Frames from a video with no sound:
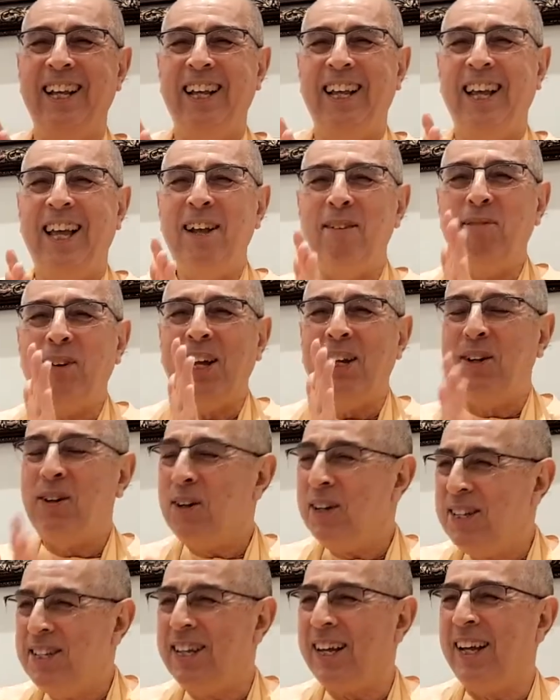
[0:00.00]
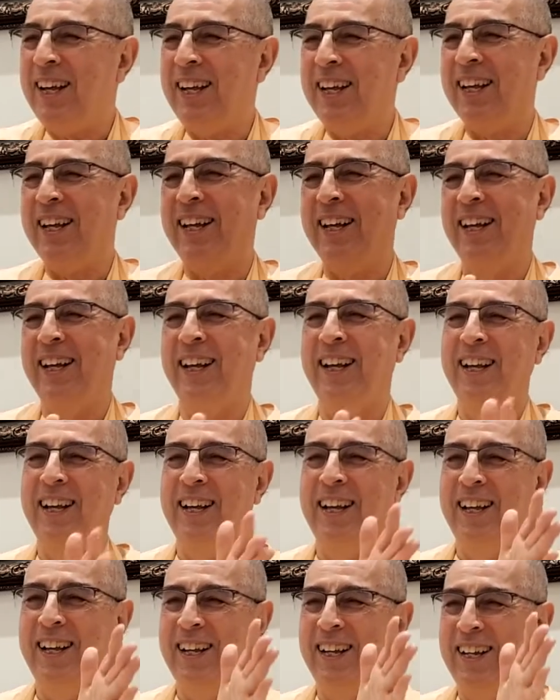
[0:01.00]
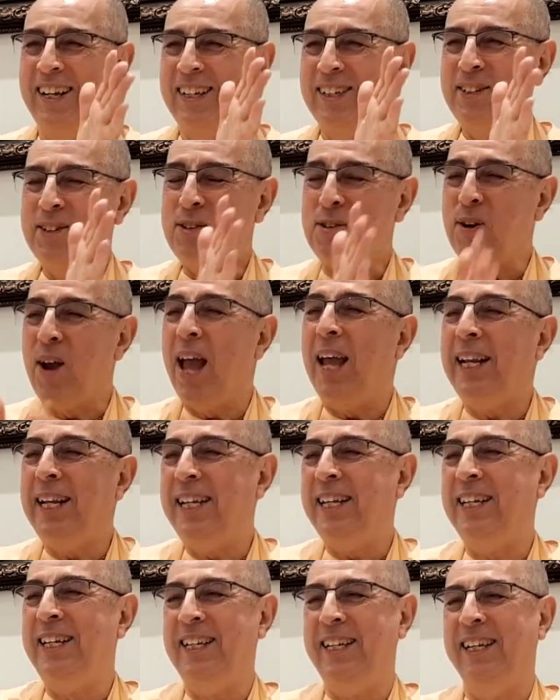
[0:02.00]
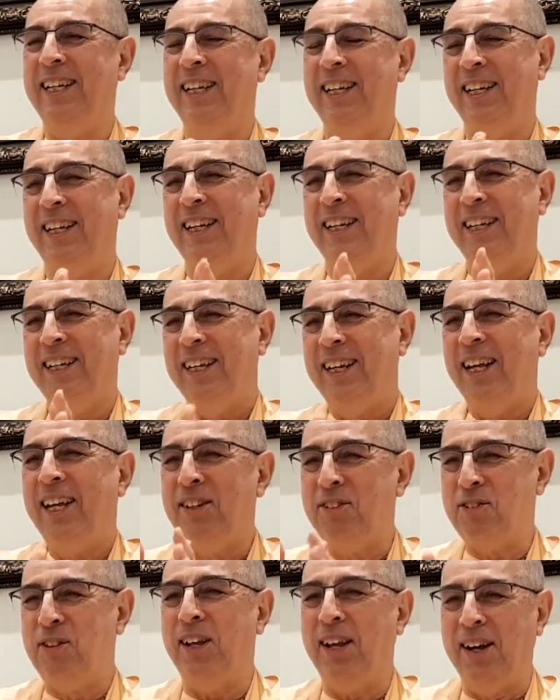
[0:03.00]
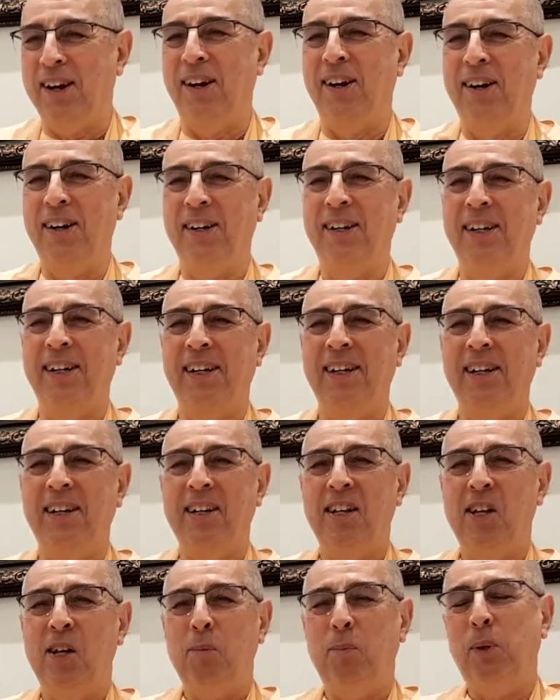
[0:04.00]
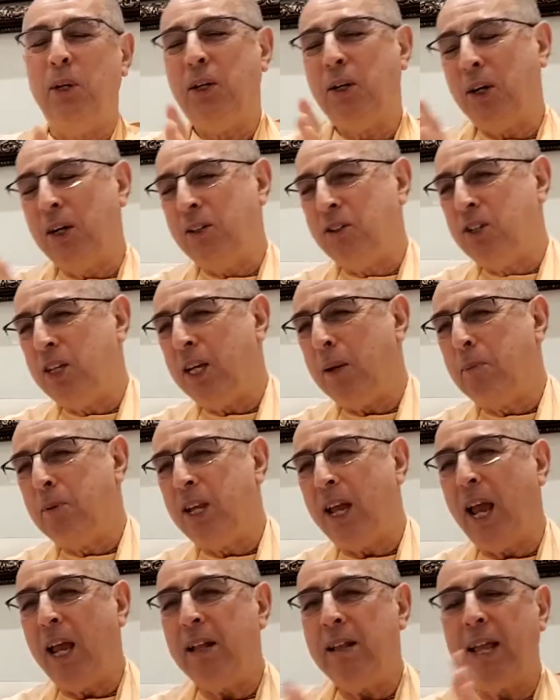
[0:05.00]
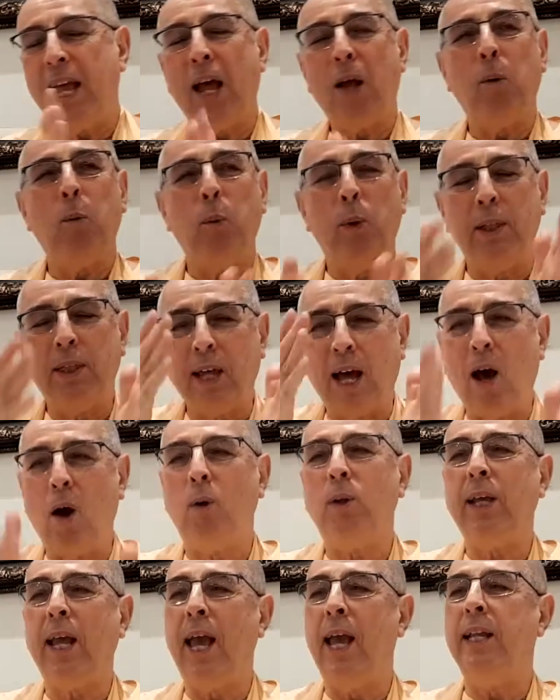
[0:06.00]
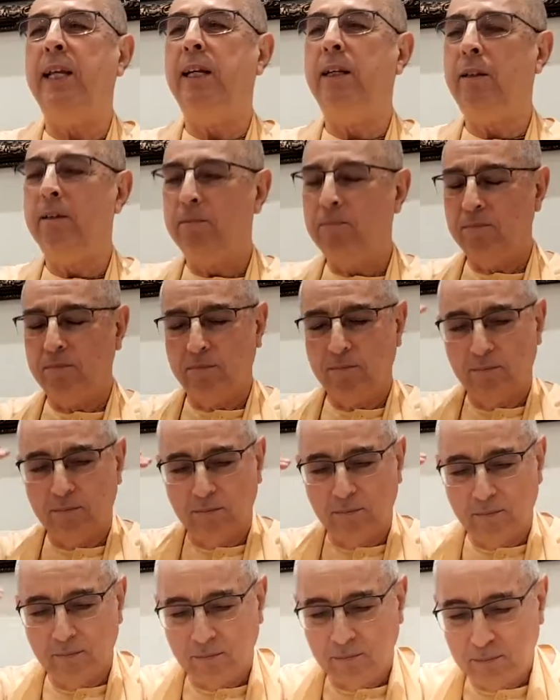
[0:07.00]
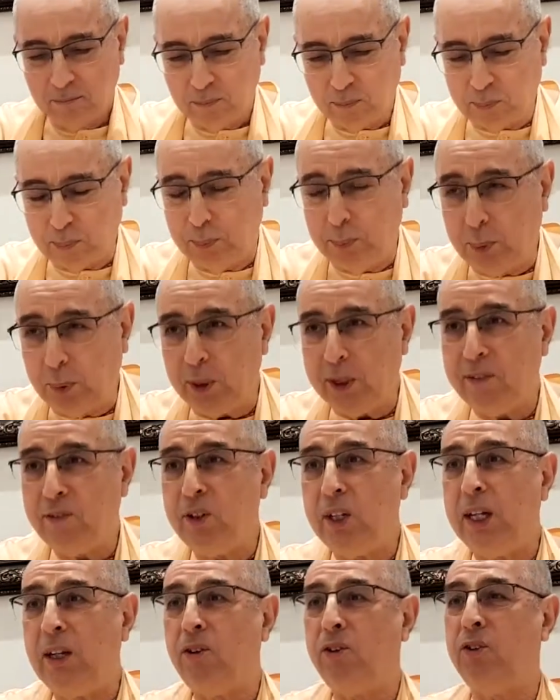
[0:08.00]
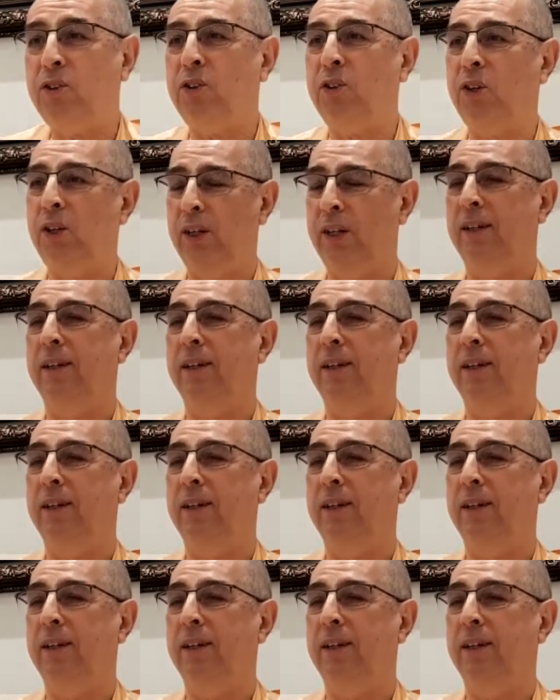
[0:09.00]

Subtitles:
In Vaikuntha, training is there because he obtained that without any previous